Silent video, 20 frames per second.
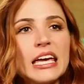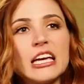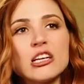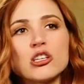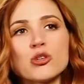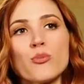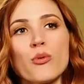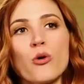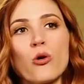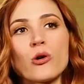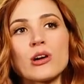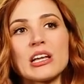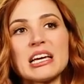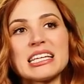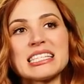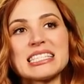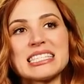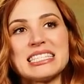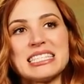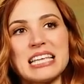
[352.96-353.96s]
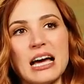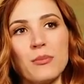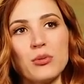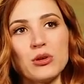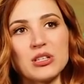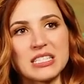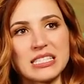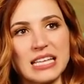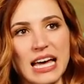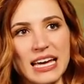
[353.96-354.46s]
Each board is
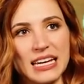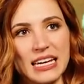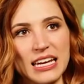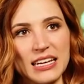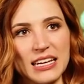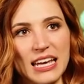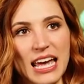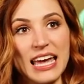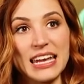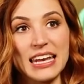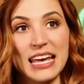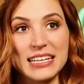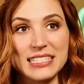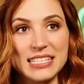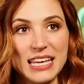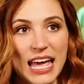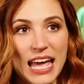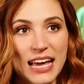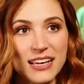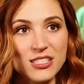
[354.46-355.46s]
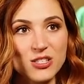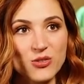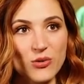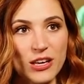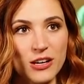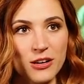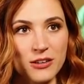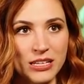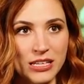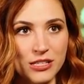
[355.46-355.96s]
double-sided and has a hex
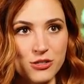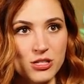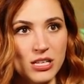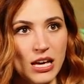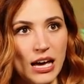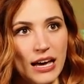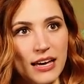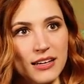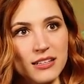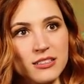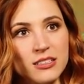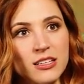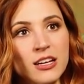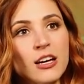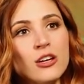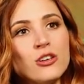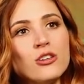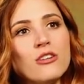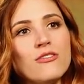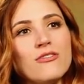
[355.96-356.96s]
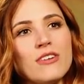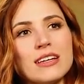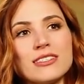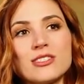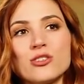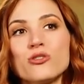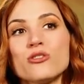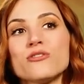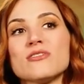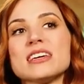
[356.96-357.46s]
grid on each side. You'll find
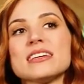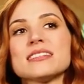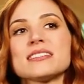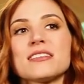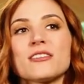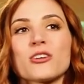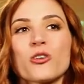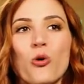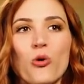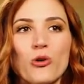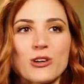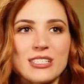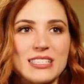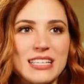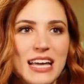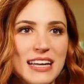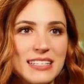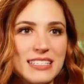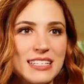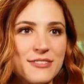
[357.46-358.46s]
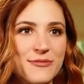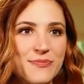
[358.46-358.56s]
two of these in the core set.